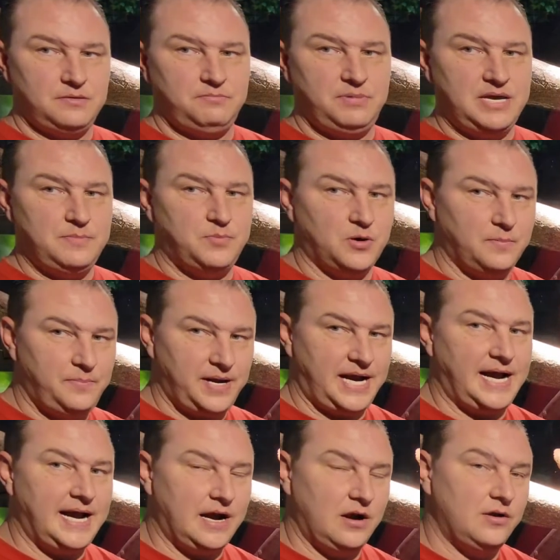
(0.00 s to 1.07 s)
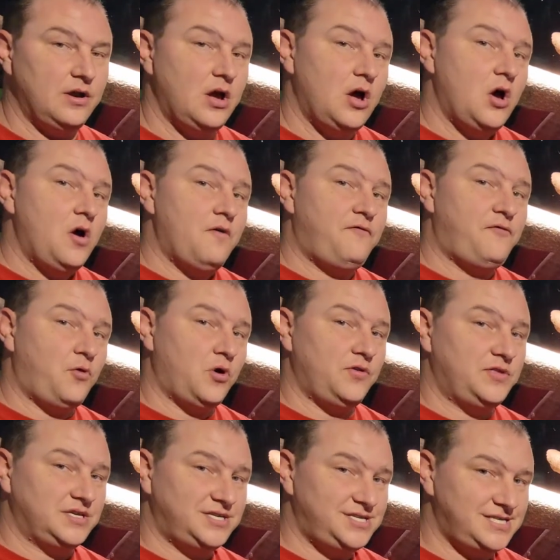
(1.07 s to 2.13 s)
be prepared for
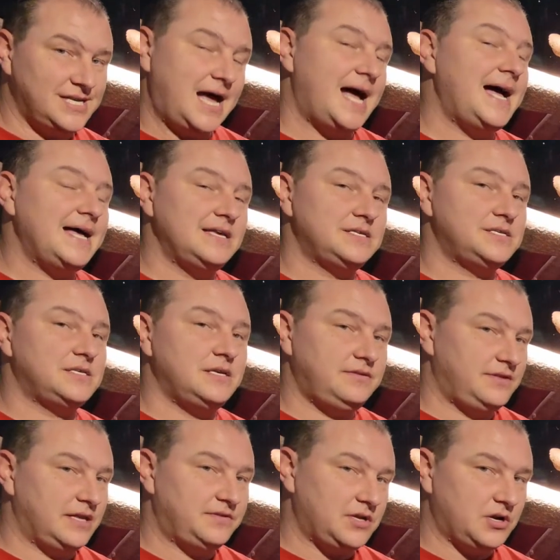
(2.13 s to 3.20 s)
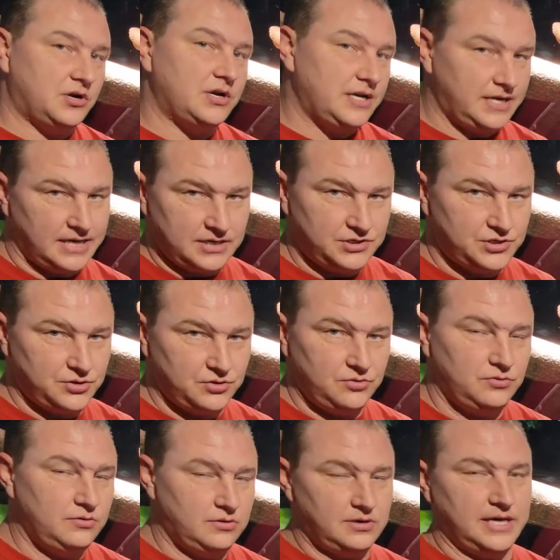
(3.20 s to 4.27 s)
the size that they're going to get
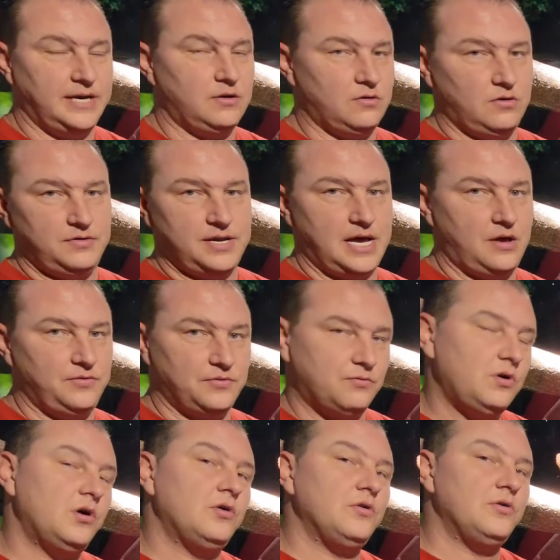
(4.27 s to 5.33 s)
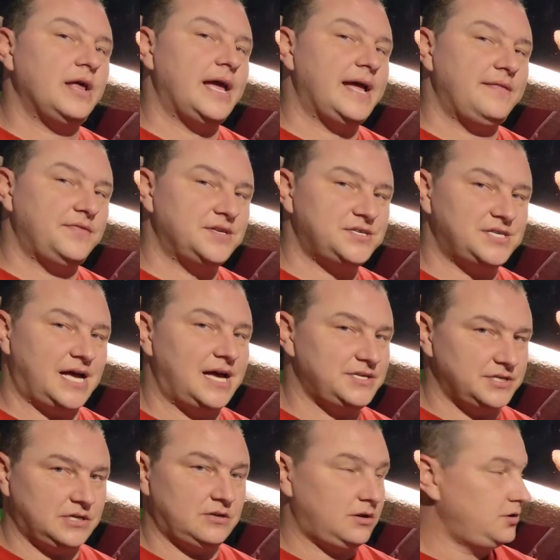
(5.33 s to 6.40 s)
to later on down the road and the
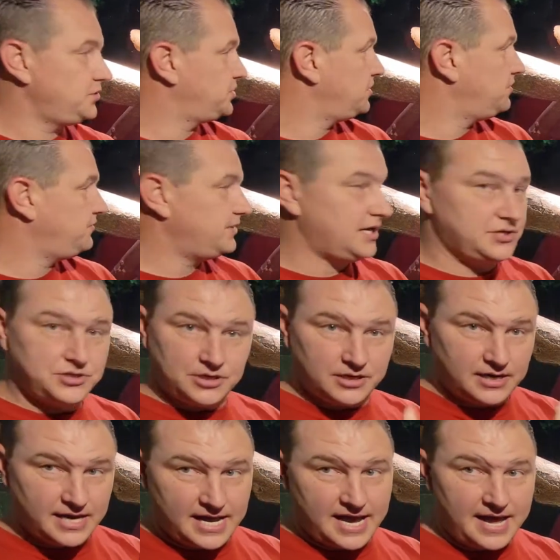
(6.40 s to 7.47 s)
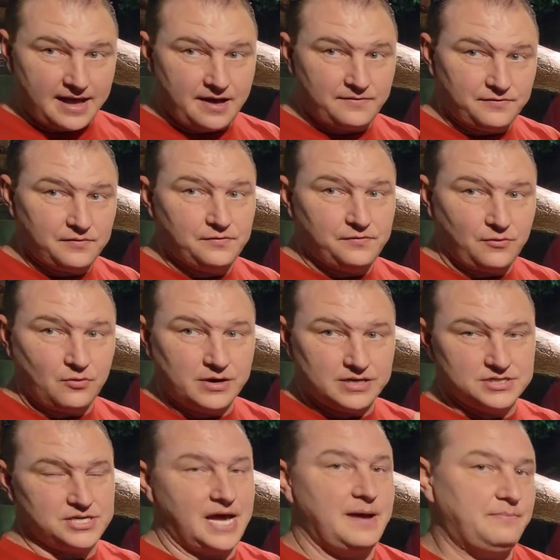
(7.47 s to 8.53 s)
size enclosure that you're going to have. For
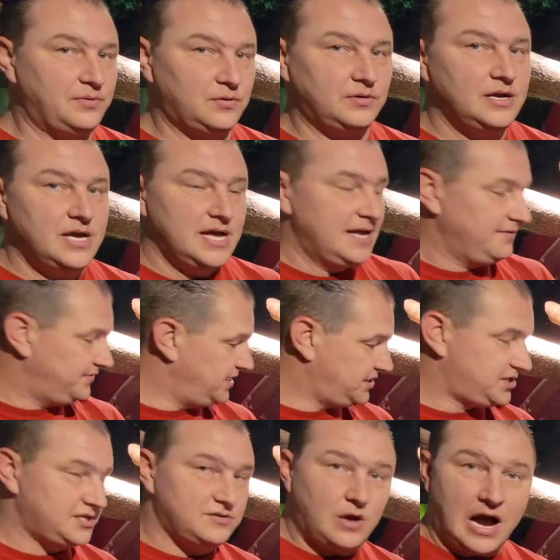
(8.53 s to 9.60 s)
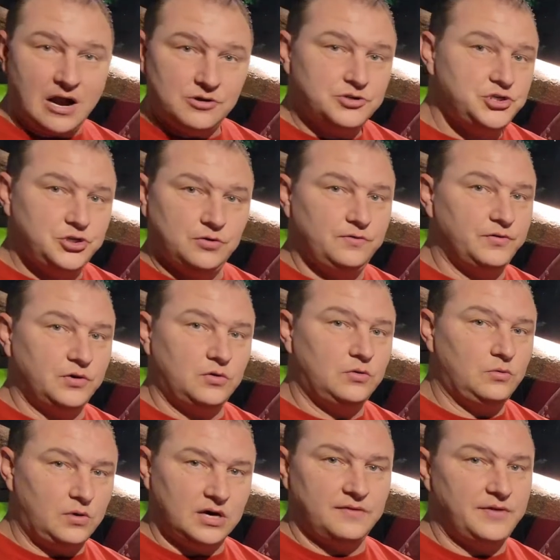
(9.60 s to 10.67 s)
example, this is
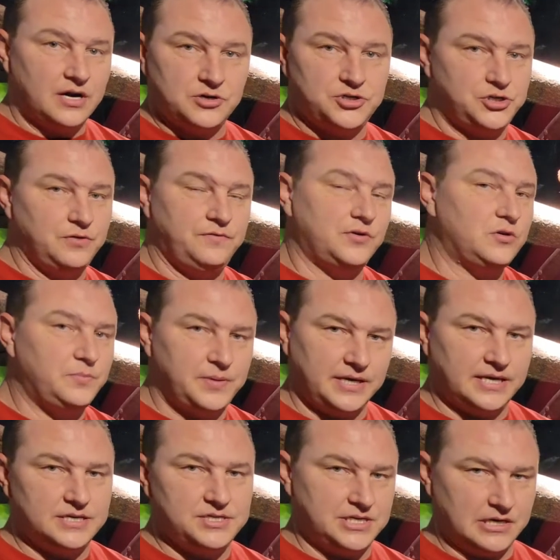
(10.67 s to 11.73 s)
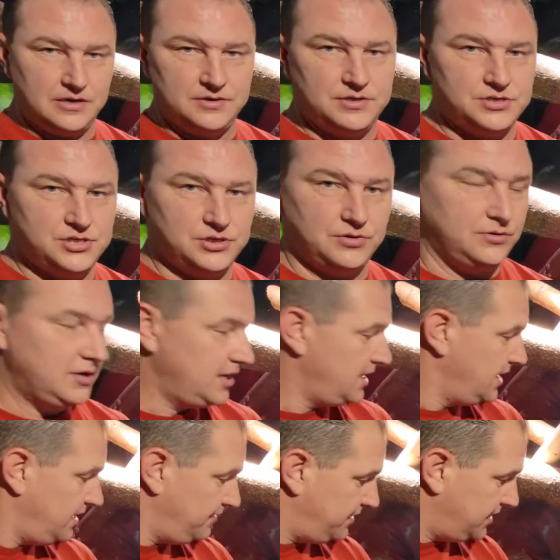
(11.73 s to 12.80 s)
one of our juvenile pens here in the zoo.
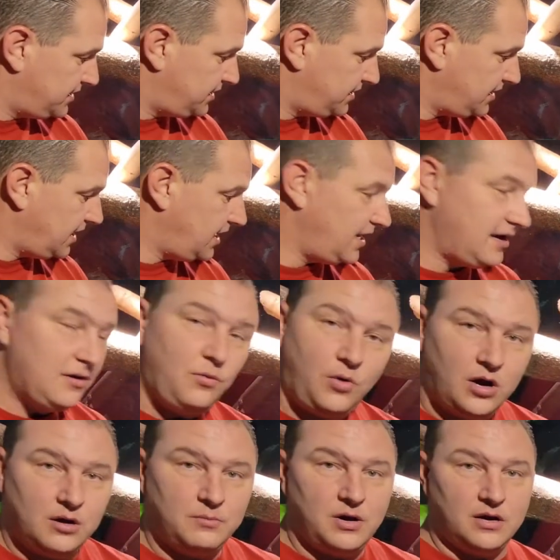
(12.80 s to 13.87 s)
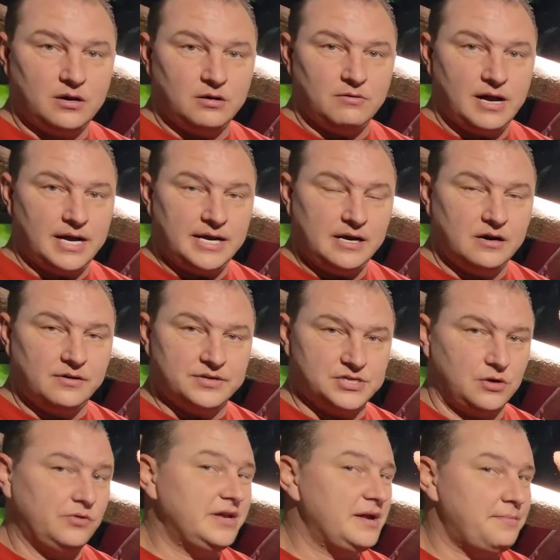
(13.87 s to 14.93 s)
This water monitor right here is
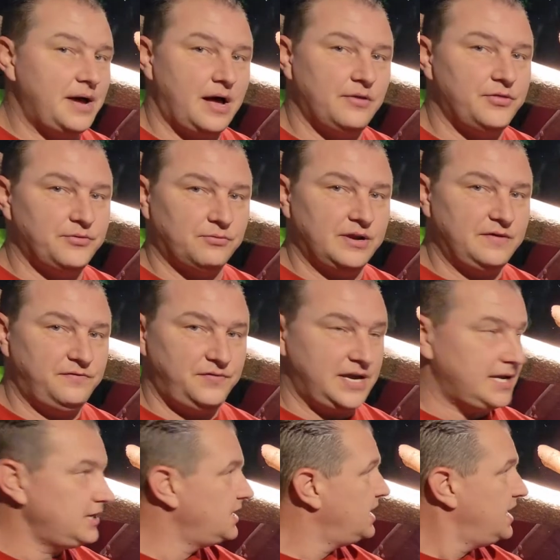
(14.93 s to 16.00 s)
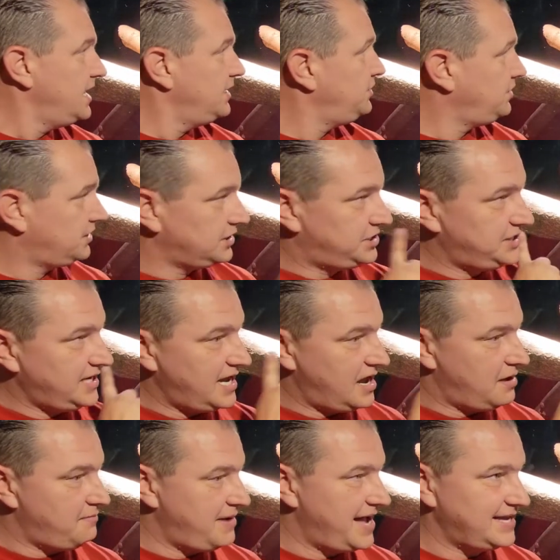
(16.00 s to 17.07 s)
only about 3 feet. And you can see
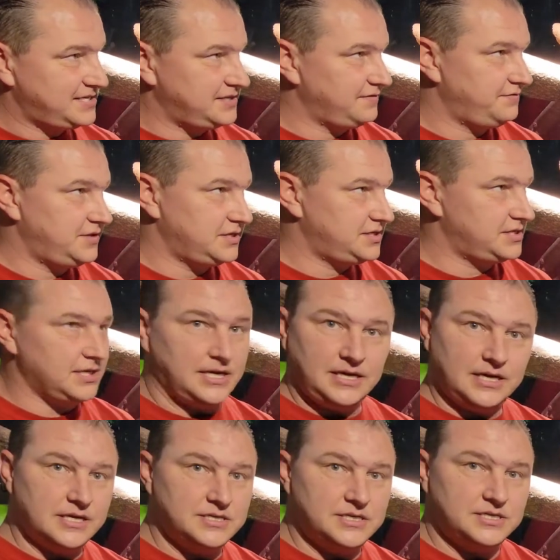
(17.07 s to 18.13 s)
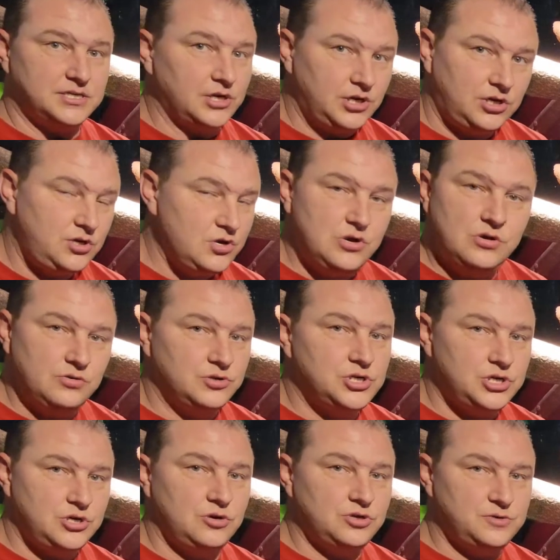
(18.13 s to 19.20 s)
how massive this thing is. It's a
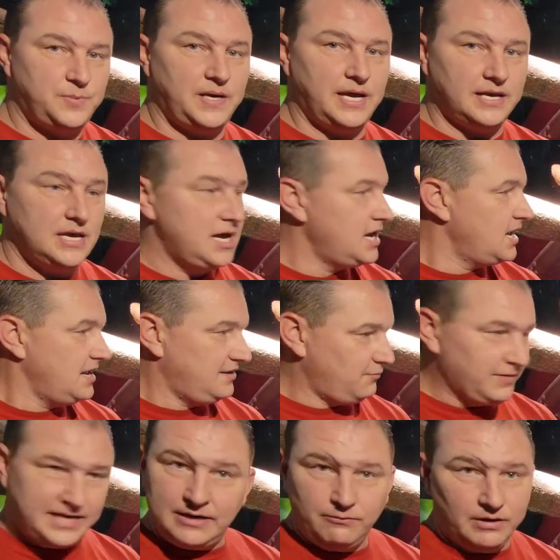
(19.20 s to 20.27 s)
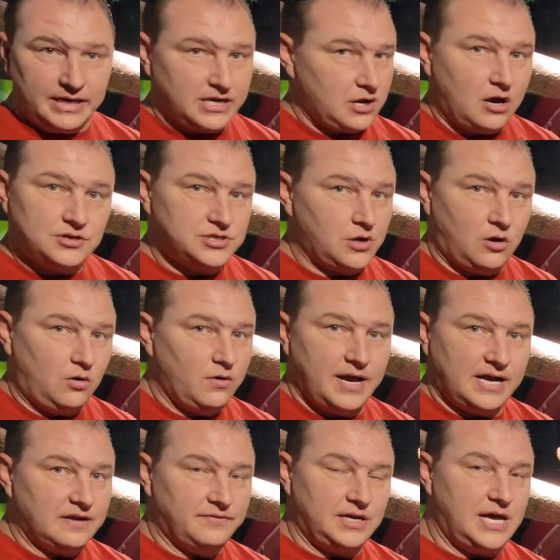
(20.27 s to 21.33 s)
huge pen. It didn't really cost a whole
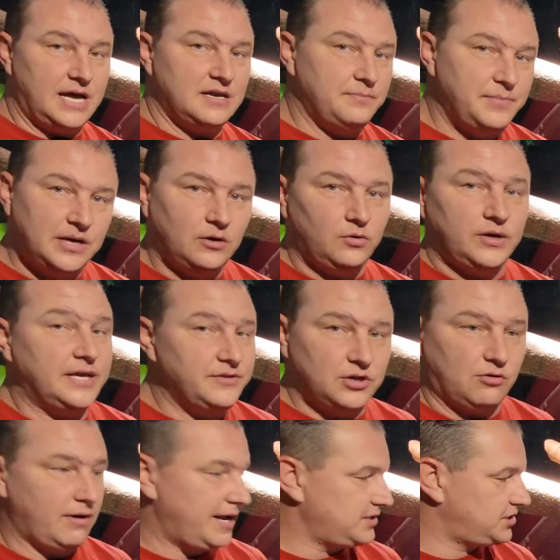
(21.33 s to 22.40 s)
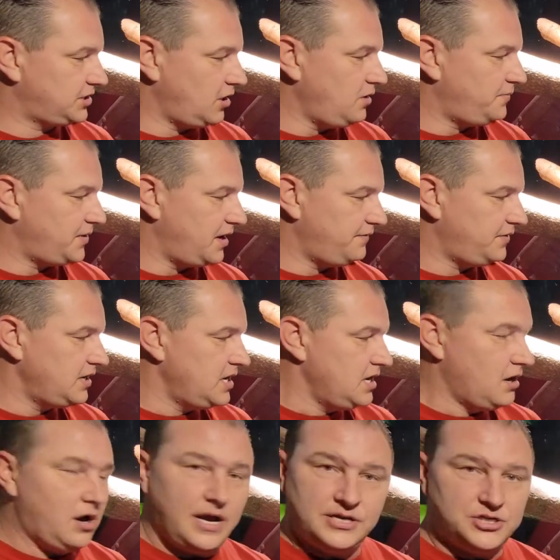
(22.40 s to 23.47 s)
heck of a lot to build in the grand scope of. All
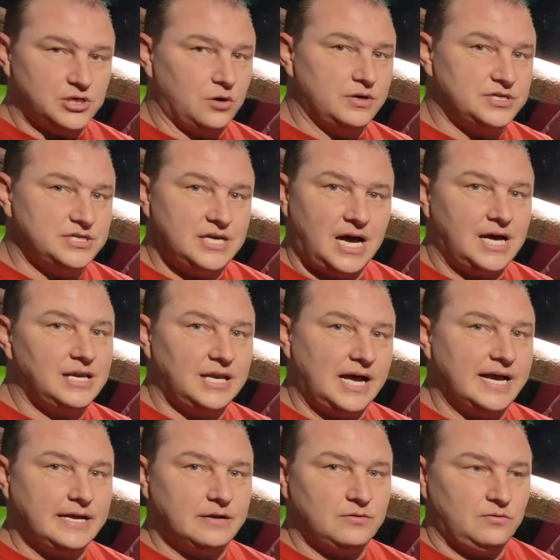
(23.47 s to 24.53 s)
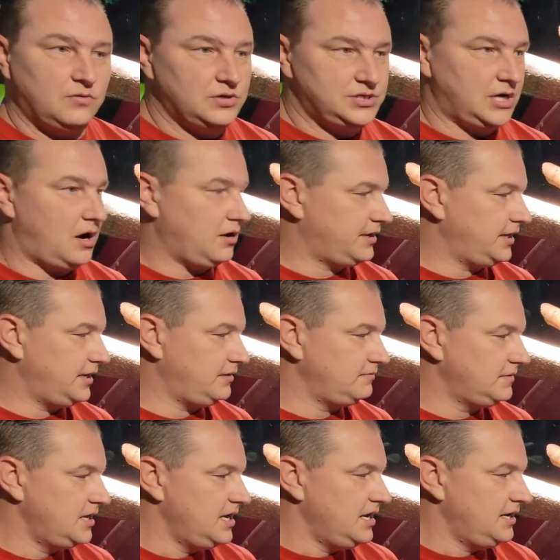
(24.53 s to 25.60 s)
right, so it's not like we're
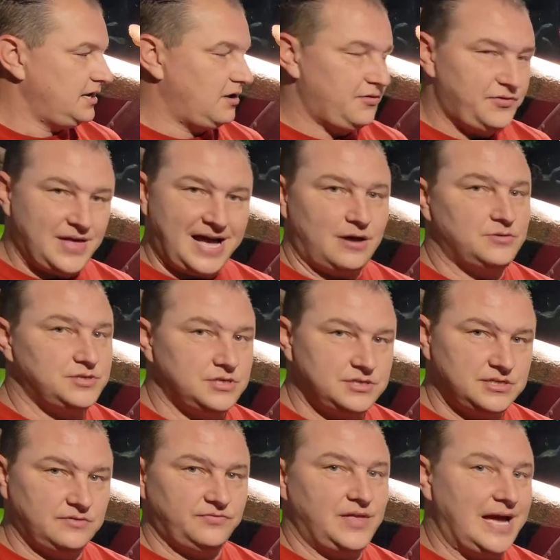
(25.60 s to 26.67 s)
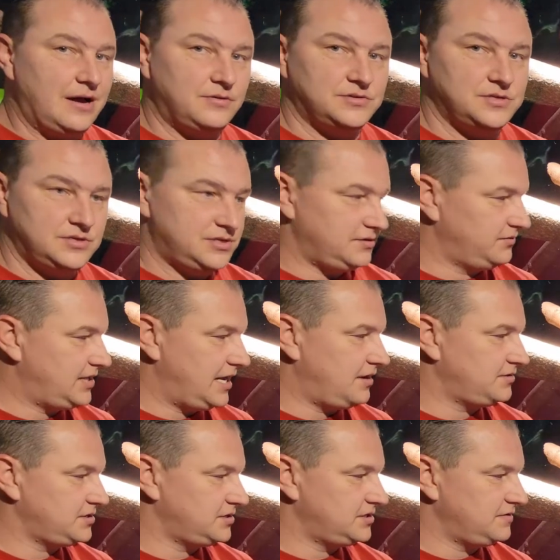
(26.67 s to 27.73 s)
talking, thousands and thousands and
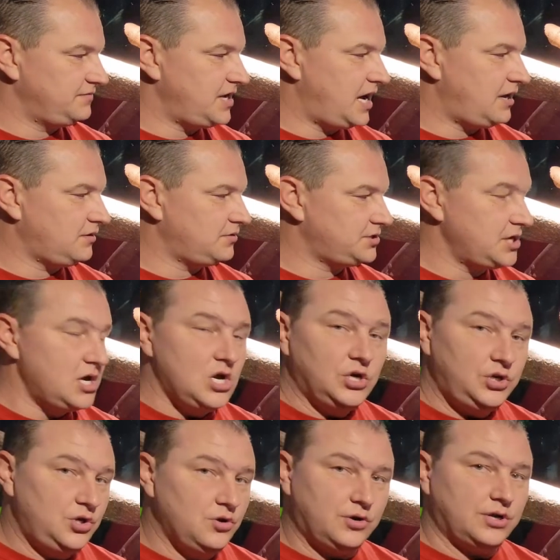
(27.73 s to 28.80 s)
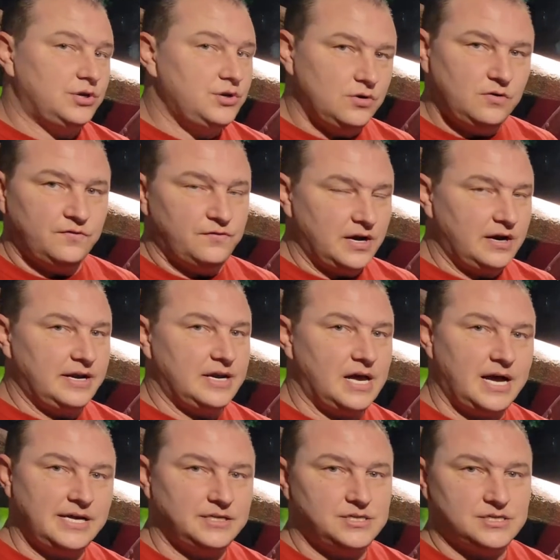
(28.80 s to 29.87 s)
thousands of dollars. You can do very
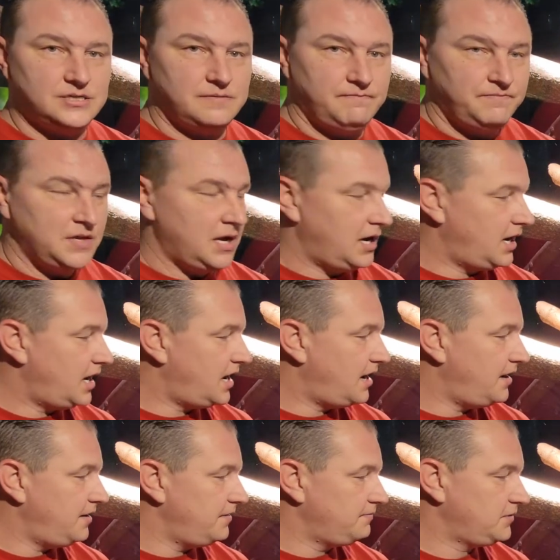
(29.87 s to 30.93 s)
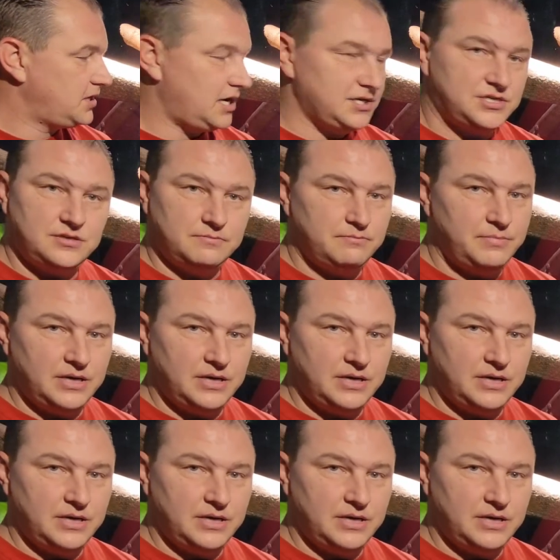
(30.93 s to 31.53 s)
nice custom